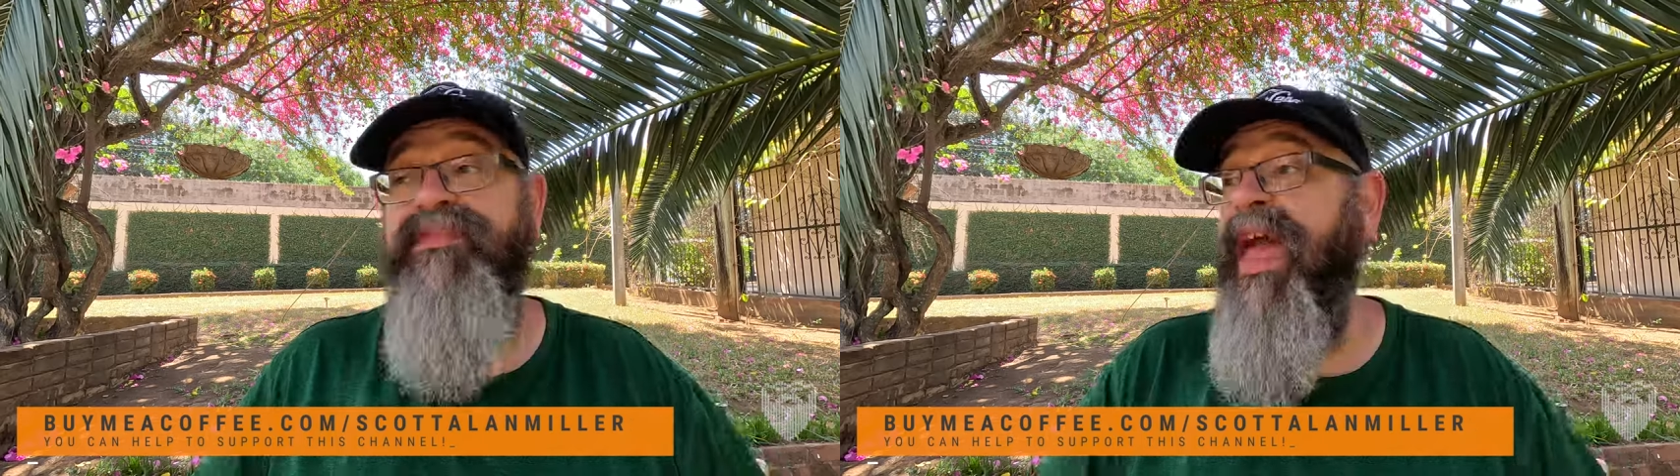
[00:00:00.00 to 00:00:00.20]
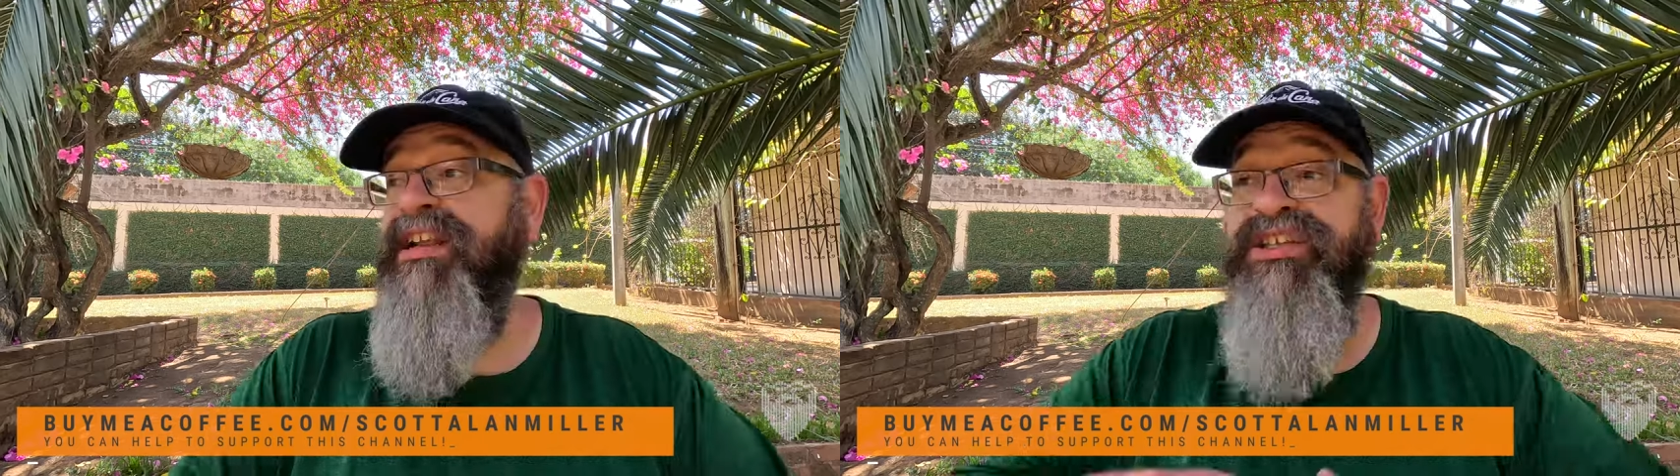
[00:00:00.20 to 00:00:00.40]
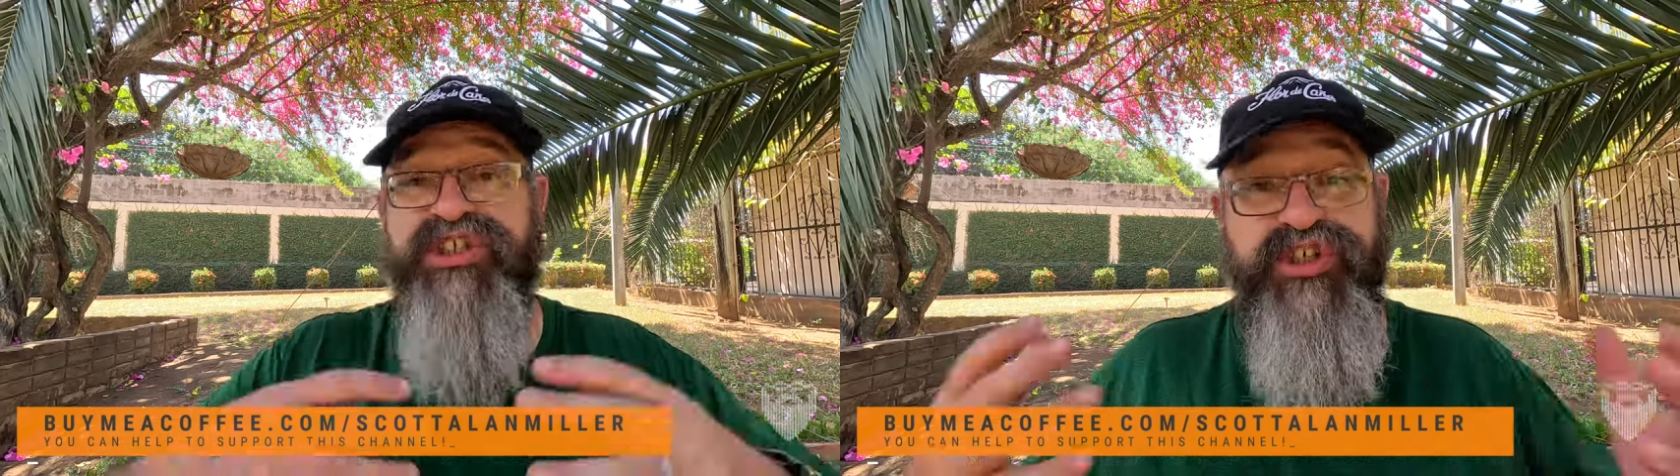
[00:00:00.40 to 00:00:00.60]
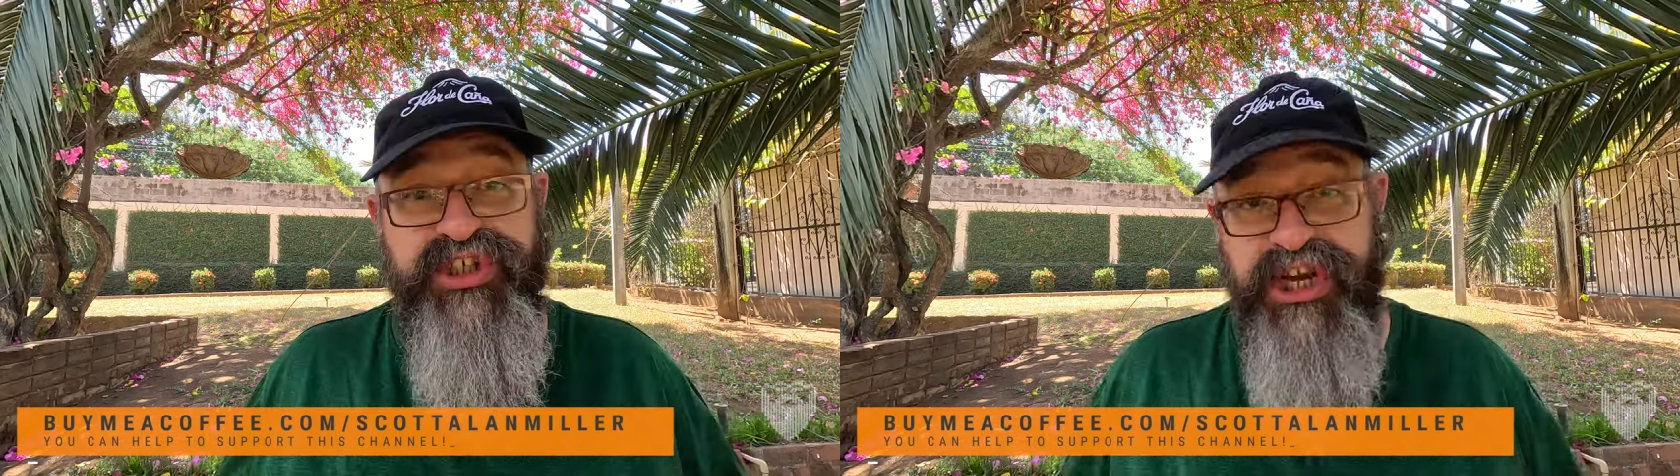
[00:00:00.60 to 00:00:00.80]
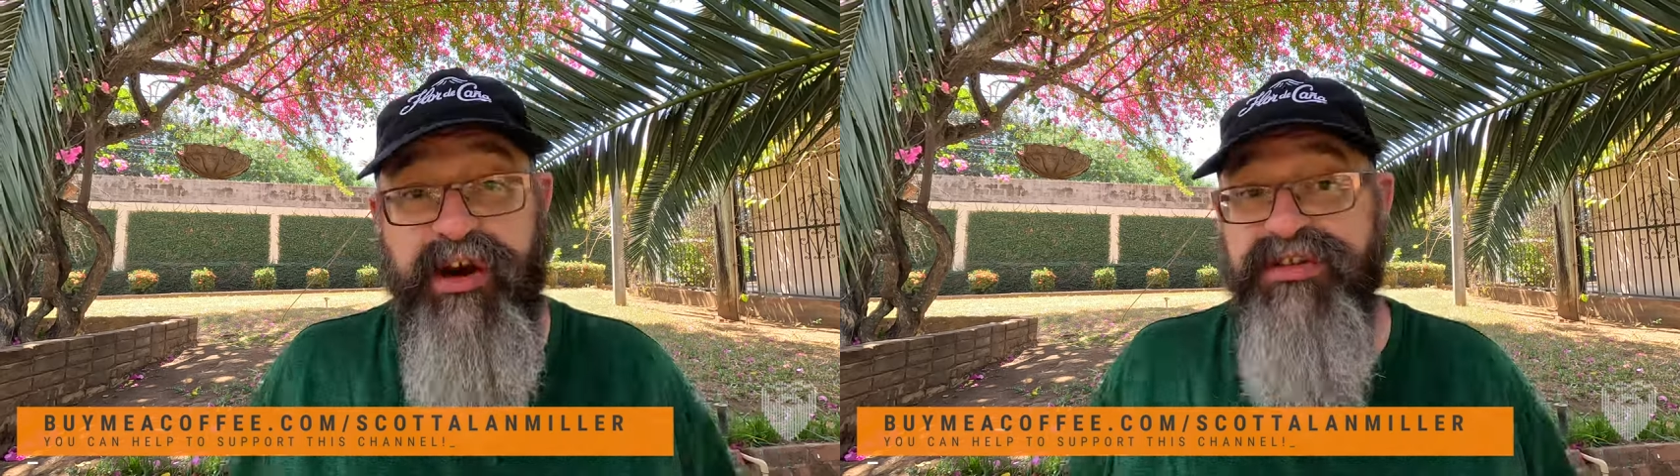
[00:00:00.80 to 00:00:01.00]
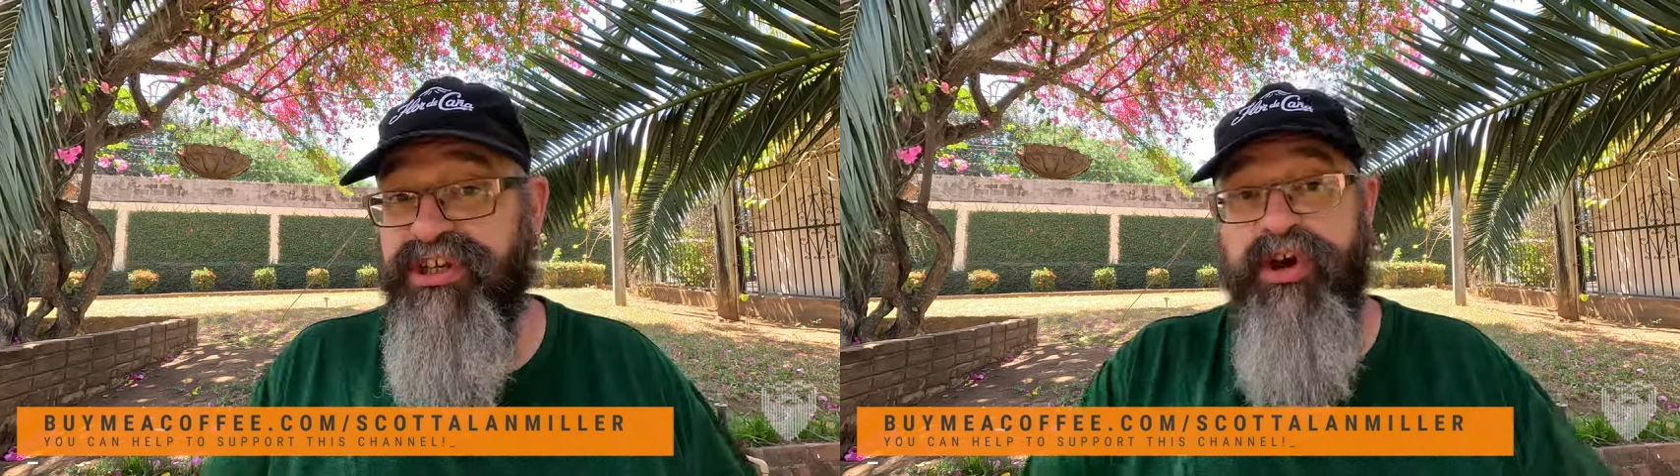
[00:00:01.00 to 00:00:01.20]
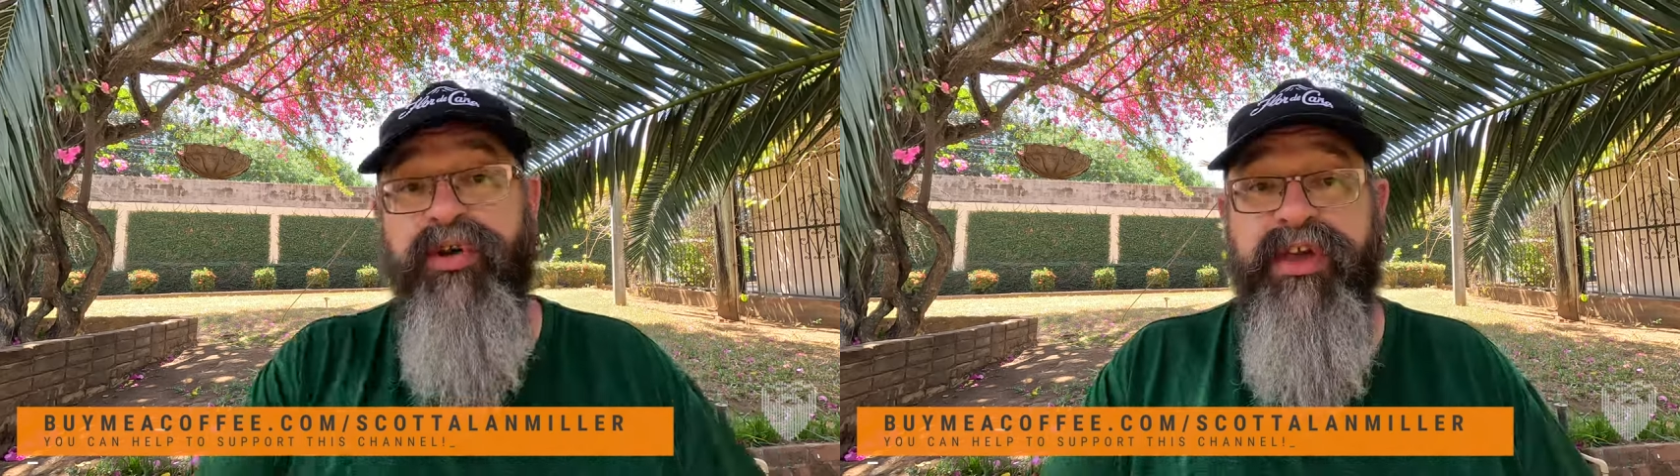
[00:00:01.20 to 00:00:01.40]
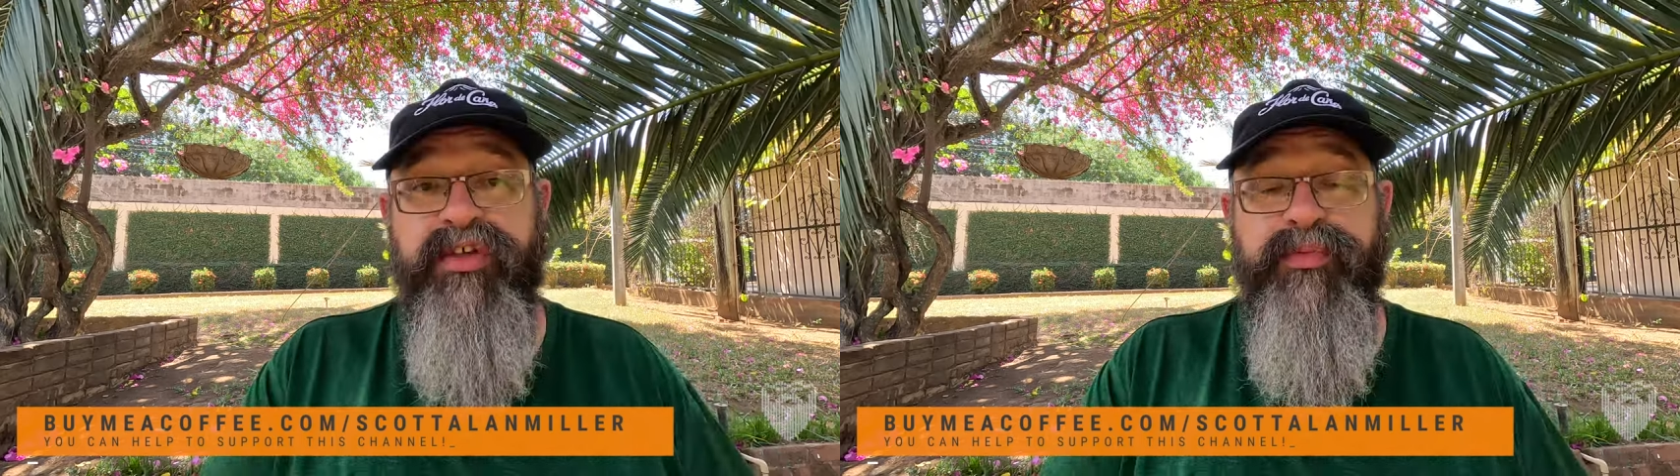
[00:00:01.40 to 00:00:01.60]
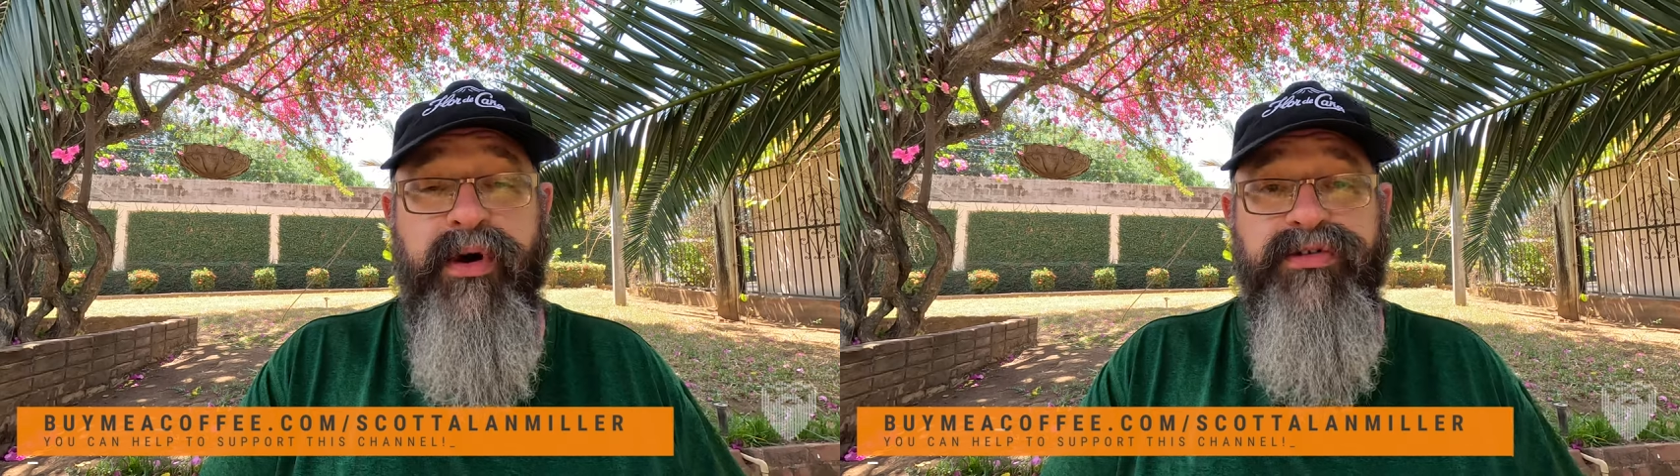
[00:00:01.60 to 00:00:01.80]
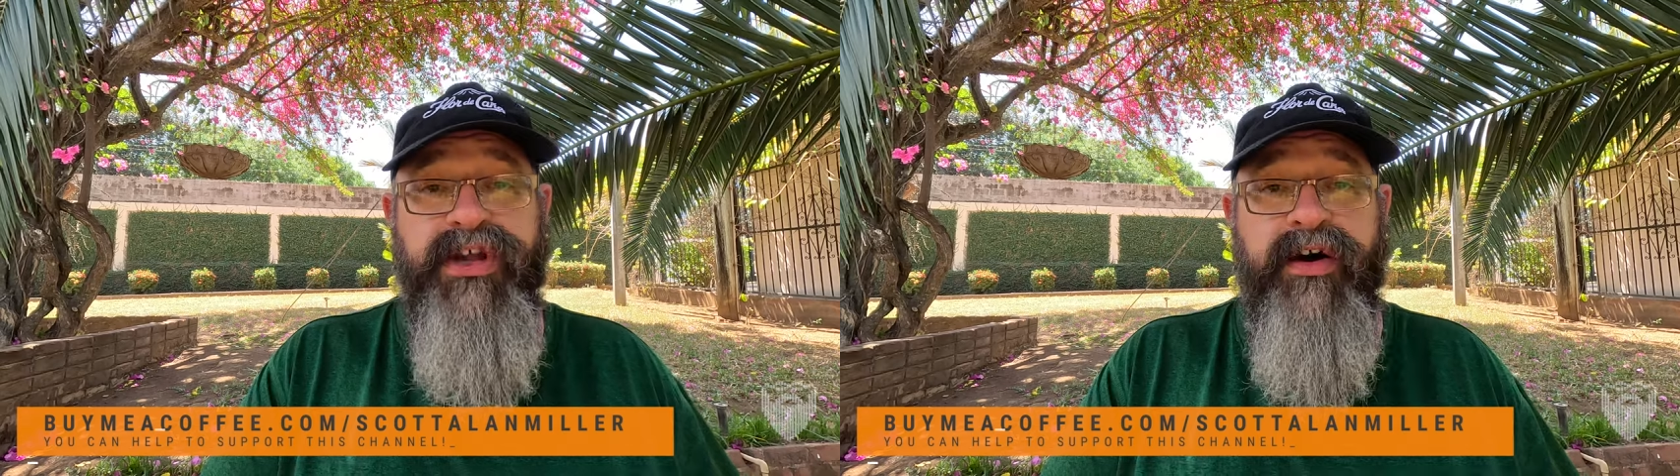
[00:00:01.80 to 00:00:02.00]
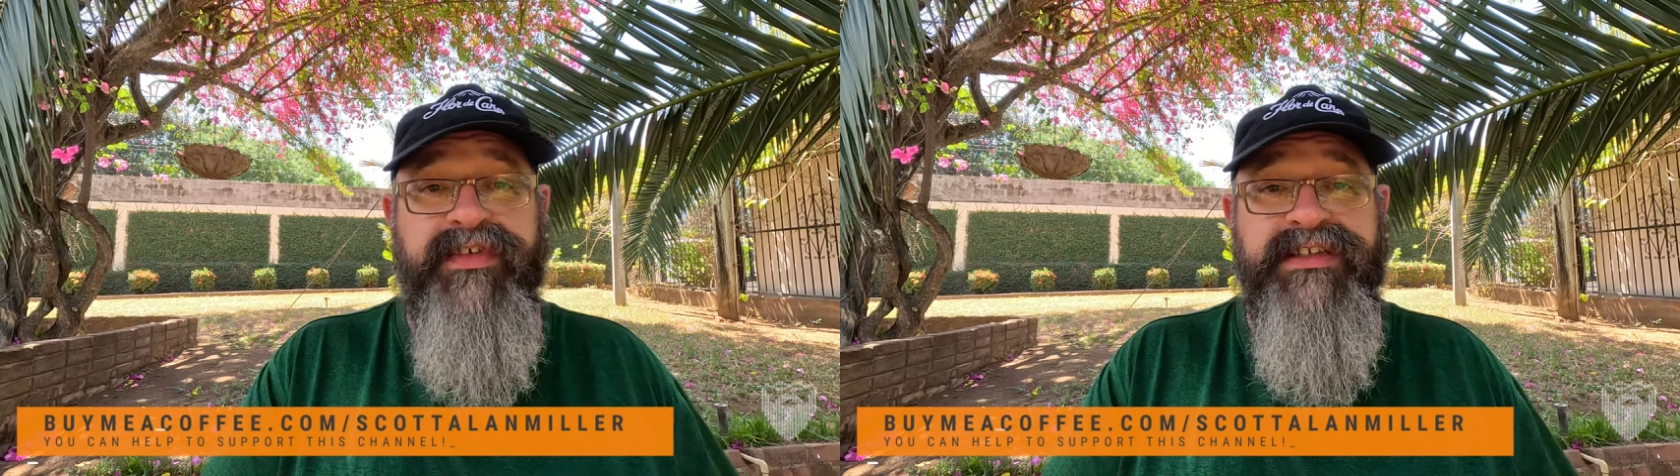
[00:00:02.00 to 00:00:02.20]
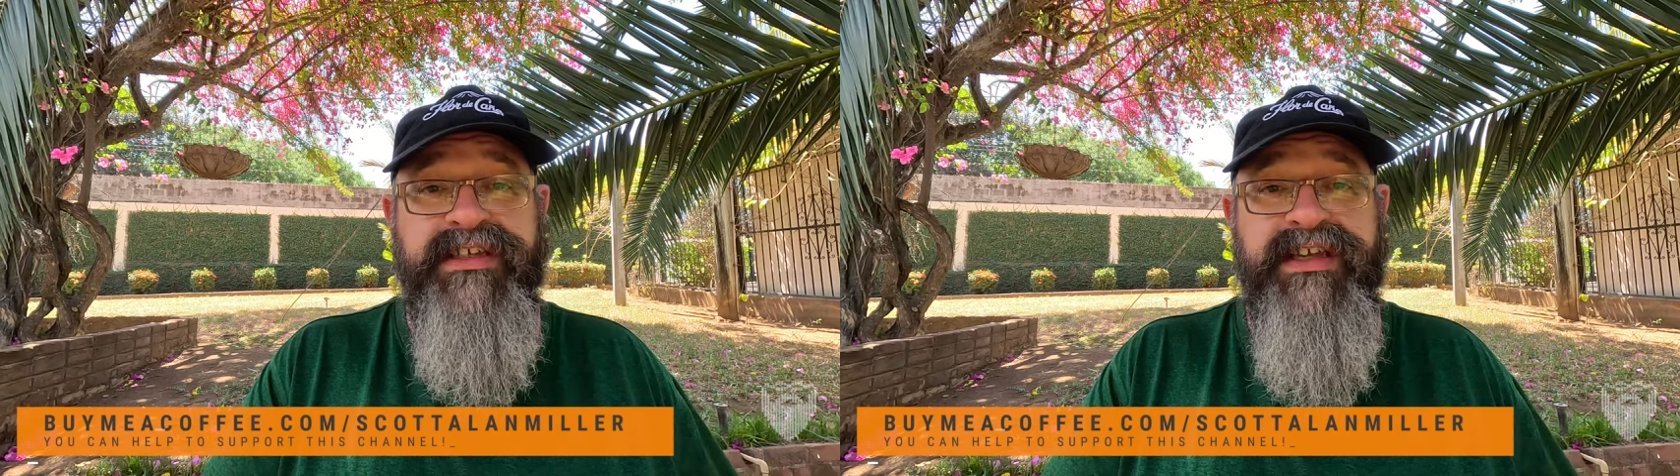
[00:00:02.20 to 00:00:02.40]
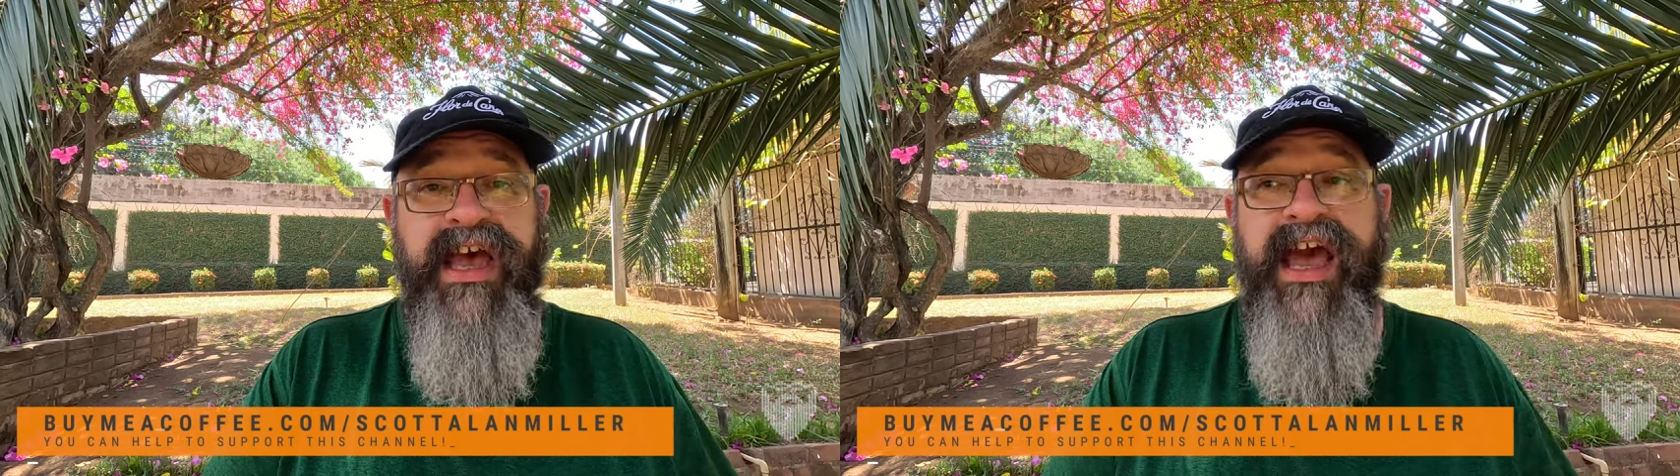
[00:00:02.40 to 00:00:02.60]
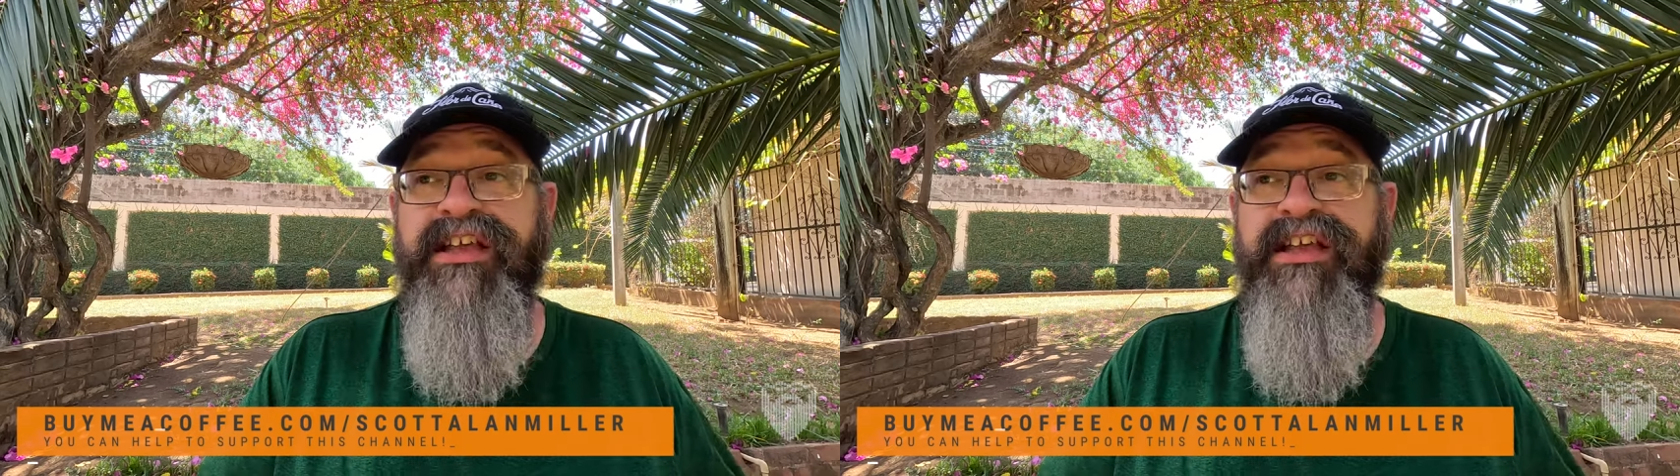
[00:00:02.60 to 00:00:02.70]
and shares it to all the other post offices